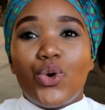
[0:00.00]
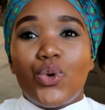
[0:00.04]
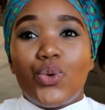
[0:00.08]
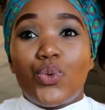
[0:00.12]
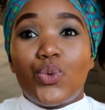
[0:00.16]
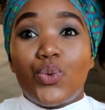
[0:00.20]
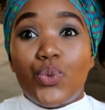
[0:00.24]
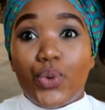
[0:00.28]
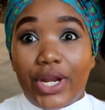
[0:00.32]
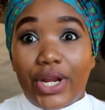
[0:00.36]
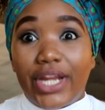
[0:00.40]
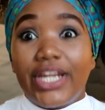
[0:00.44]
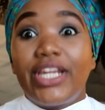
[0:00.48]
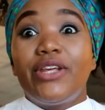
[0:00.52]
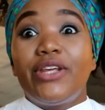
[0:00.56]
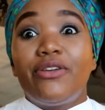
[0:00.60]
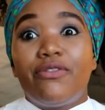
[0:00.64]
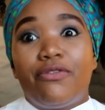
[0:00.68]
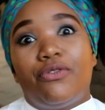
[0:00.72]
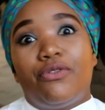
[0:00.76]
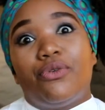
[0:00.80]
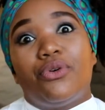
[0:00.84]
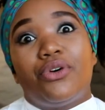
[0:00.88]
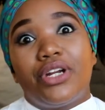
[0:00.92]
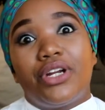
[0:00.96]
ready
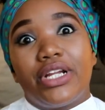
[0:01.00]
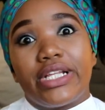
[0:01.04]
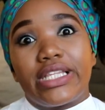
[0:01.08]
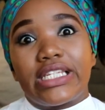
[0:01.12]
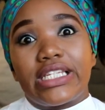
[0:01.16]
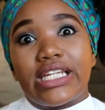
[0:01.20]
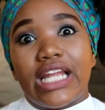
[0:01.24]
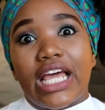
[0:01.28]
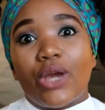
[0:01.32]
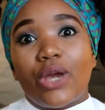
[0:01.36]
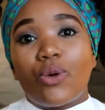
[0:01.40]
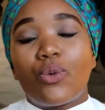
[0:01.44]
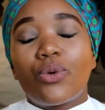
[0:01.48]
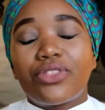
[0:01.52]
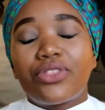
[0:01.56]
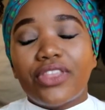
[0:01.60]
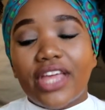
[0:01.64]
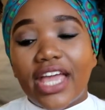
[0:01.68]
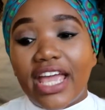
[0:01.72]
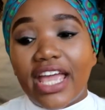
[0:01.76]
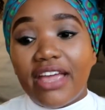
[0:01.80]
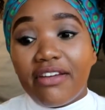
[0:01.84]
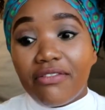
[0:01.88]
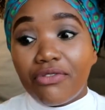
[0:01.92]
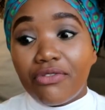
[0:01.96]
for it. Like
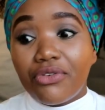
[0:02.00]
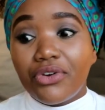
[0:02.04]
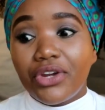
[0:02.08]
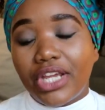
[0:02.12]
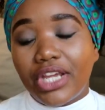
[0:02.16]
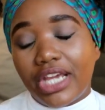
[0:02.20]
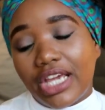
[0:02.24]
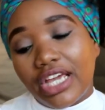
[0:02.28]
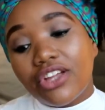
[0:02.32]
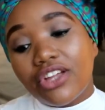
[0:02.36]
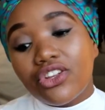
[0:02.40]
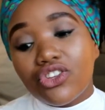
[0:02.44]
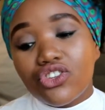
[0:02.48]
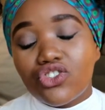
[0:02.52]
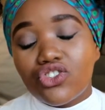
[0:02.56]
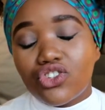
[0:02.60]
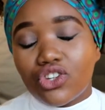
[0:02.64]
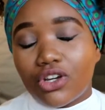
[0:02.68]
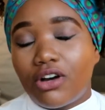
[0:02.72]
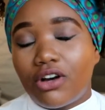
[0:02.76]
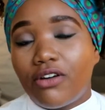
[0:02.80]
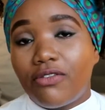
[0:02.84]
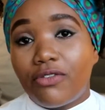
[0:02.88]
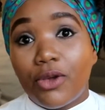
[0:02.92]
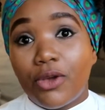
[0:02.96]
with every
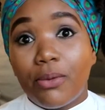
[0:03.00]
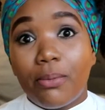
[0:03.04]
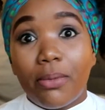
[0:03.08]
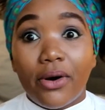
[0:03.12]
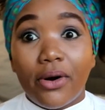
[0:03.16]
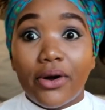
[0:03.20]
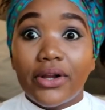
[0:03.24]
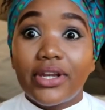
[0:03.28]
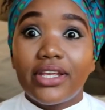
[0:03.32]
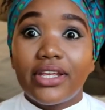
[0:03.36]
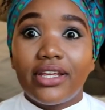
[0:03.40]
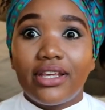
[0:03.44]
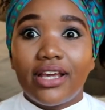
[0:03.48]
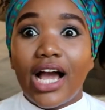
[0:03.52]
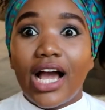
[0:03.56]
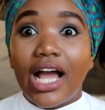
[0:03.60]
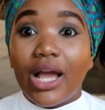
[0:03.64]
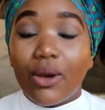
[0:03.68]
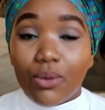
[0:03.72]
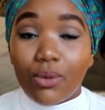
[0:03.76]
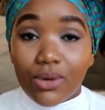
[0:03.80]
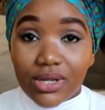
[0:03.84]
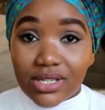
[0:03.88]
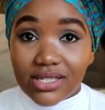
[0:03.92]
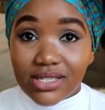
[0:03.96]
inch of your body,
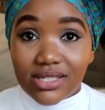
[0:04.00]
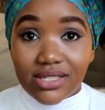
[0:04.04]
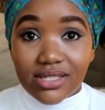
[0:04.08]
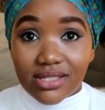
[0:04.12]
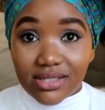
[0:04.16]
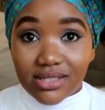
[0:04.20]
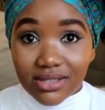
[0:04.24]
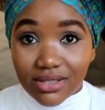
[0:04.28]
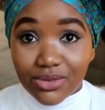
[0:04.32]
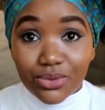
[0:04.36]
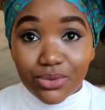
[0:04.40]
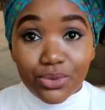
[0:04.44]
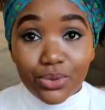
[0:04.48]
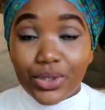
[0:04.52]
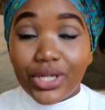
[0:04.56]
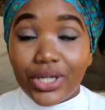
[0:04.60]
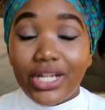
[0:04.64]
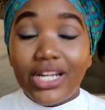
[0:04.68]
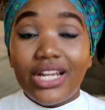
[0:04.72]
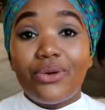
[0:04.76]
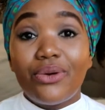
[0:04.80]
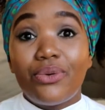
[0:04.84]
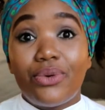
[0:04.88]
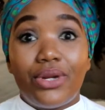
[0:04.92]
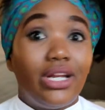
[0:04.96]
I was
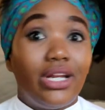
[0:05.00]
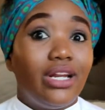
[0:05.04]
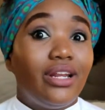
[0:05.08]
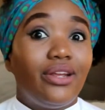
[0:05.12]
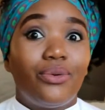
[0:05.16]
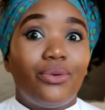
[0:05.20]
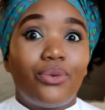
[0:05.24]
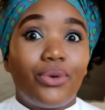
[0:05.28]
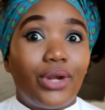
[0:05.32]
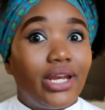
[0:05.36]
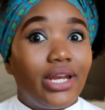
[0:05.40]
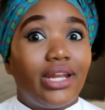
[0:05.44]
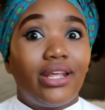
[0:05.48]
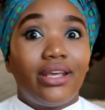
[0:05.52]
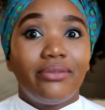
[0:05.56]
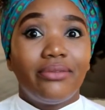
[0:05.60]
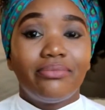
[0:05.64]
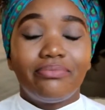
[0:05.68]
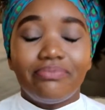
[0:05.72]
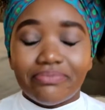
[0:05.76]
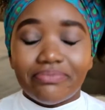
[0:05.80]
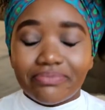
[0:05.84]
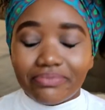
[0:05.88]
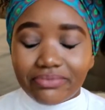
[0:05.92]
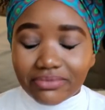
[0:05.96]
really, really ready
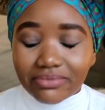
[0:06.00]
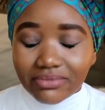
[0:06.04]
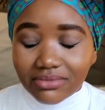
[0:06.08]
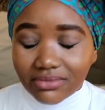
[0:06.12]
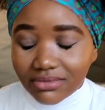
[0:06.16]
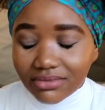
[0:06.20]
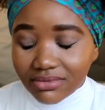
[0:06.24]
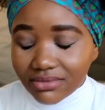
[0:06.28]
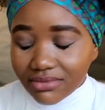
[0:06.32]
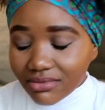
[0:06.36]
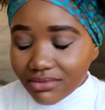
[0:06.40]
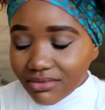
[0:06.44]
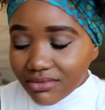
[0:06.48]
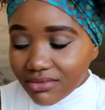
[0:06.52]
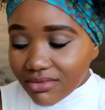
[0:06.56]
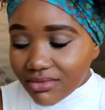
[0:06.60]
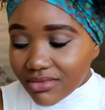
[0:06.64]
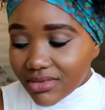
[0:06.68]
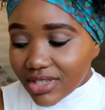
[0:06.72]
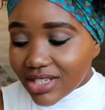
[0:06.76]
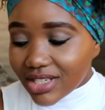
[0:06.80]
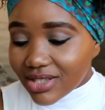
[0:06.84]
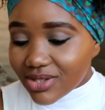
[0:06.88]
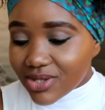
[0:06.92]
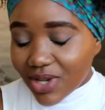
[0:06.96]

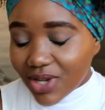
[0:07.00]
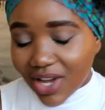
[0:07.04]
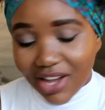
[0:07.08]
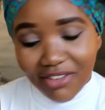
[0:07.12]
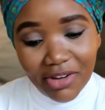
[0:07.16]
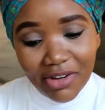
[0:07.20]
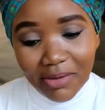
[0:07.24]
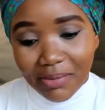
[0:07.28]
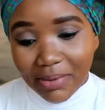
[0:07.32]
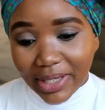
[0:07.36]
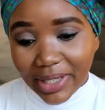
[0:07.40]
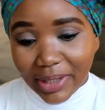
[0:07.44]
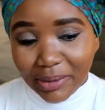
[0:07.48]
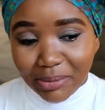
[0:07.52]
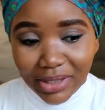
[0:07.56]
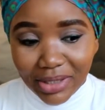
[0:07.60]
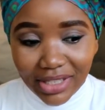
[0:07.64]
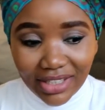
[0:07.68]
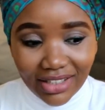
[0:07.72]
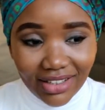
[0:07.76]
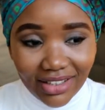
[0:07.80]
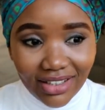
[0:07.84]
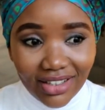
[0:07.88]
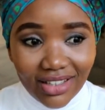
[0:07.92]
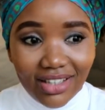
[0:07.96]
to have a
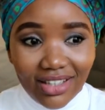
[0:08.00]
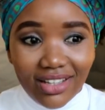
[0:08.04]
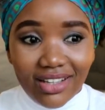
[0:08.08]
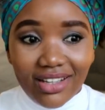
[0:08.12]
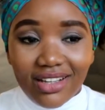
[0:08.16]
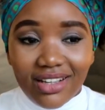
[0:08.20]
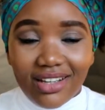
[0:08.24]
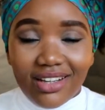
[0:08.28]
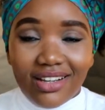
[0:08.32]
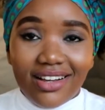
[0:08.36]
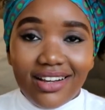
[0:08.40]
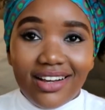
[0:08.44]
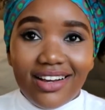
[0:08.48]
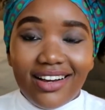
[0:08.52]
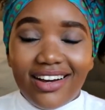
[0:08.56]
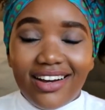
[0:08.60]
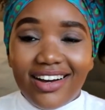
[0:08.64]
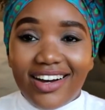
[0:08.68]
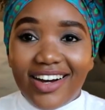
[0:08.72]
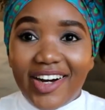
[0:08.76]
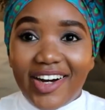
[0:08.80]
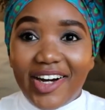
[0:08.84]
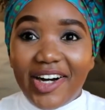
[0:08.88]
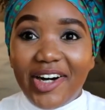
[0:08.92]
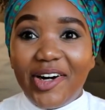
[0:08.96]
baby.
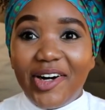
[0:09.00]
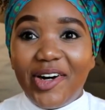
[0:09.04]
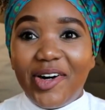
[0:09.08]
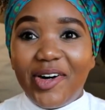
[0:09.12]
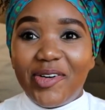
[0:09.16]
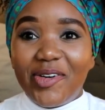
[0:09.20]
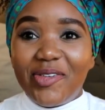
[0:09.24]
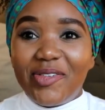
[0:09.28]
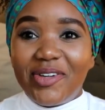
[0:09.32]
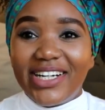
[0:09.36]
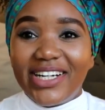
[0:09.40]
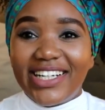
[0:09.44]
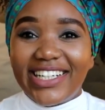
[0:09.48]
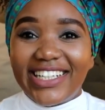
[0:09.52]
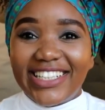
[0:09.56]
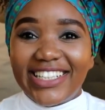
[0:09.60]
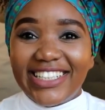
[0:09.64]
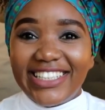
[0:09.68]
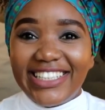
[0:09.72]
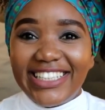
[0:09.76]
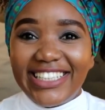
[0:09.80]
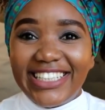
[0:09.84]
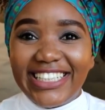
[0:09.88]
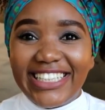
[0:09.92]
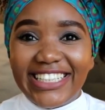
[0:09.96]
Oh my
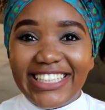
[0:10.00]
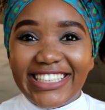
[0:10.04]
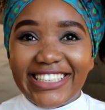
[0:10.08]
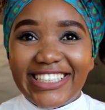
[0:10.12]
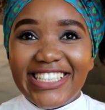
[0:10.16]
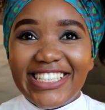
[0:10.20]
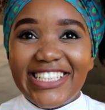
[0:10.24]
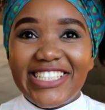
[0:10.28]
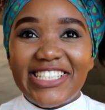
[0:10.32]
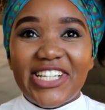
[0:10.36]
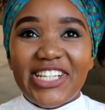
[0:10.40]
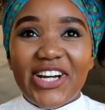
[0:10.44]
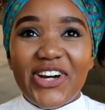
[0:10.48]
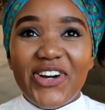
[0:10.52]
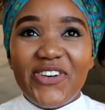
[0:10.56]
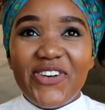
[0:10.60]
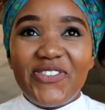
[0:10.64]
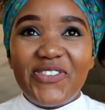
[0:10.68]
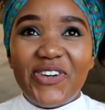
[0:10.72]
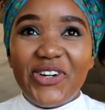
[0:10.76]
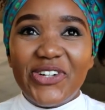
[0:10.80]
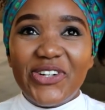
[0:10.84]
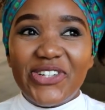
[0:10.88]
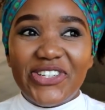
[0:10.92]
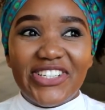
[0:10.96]
goodness, it's so
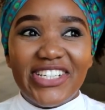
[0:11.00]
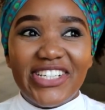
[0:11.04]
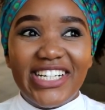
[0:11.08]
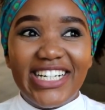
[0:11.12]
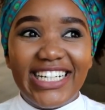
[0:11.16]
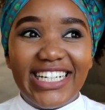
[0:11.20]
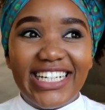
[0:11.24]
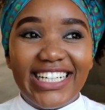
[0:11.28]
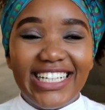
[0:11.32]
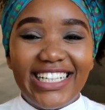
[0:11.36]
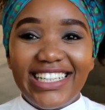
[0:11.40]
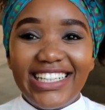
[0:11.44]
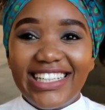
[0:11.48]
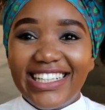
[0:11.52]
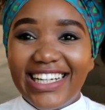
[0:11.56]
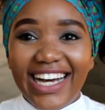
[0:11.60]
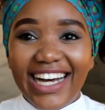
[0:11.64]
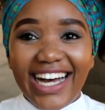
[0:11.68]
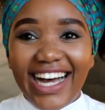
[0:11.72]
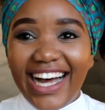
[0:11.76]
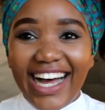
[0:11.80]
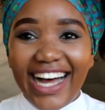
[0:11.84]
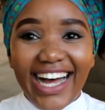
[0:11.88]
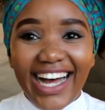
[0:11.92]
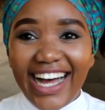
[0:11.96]
emotional.
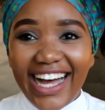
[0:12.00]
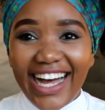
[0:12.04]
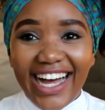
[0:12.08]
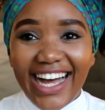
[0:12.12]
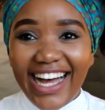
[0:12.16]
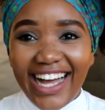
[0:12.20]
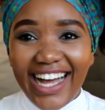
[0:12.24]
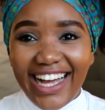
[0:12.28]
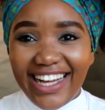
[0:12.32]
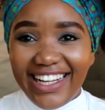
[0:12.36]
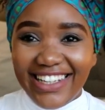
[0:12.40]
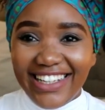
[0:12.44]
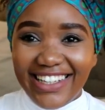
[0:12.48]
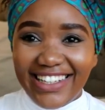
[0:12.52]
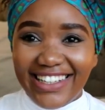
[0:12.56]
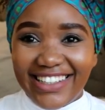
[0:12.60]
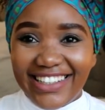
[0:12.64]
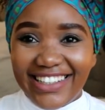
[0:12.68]
Ah.